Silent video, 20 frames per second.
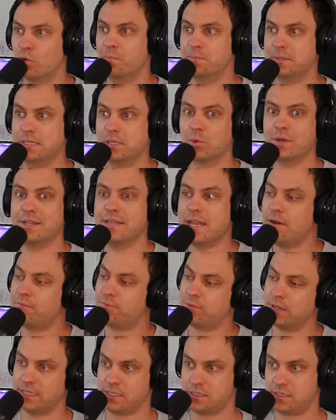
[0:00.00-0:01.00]
will be when
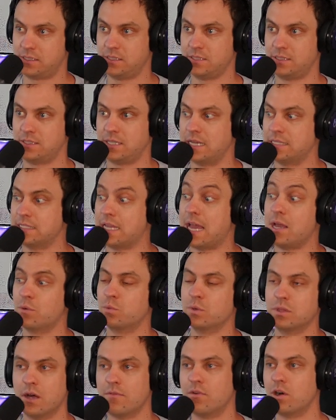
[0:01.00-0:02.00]
Netflix says, "Hey,
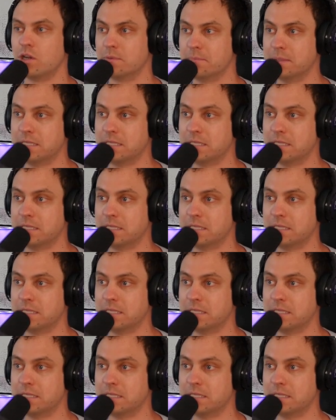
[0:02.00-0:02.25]
we love all your